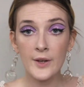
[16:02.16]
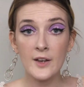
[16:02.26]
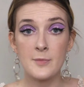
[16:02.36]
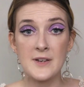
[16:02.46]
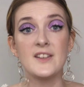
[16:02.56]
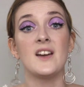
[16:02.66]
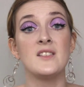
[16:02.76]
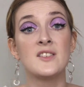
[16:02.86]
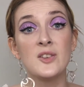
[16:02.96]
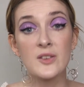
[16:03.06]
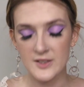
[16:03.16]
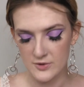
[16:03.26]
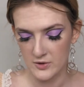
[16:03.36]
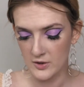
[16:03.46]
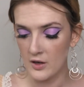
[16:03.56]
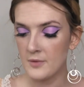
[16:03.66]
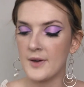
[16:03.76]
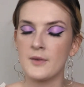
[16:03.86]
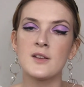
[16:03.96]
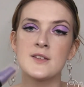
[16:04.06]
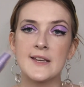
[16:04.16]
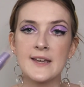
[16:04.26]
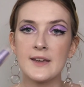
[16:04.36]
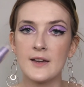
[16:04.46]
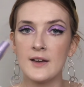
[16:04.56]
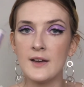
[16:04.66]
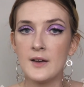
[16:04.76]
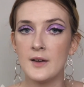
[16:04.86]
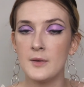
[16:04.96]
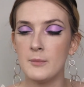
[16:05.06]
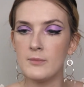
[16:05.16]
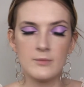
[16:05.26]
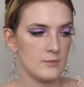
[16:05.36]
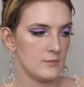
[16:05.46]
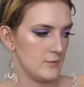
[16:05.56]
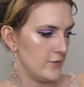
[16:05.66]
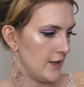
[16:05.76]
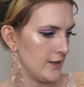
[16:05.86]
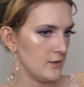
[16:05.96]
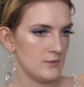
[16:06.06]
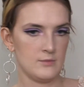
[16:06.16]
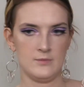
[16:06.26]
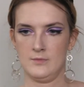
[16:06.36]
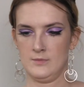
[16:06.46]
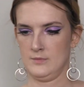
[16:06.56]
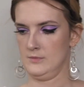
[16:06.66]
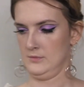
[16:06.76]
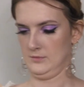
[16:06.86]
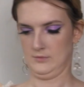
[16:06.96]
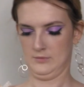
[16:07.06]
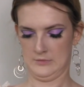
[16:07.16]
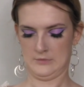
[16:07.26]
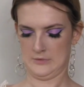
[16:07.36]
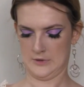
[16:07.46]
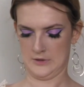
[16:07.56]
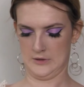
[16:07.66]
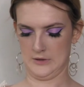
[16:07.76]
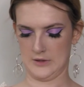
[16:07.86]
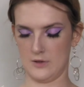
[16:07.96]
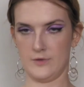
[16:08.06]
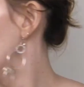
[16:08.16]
I've been dying to do this all along, but I'm going to take fly. Oh, get off.